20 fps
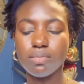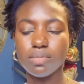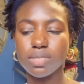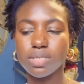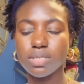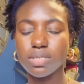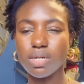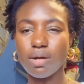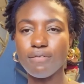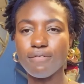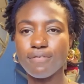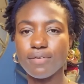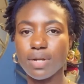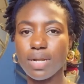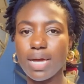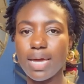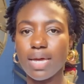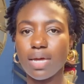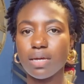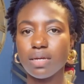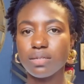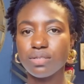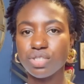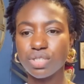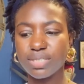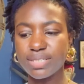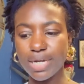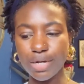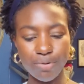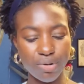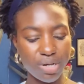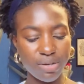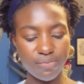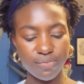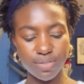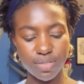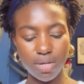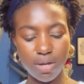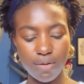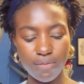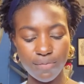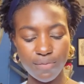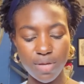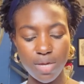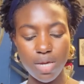stuff for like just decorative stuff.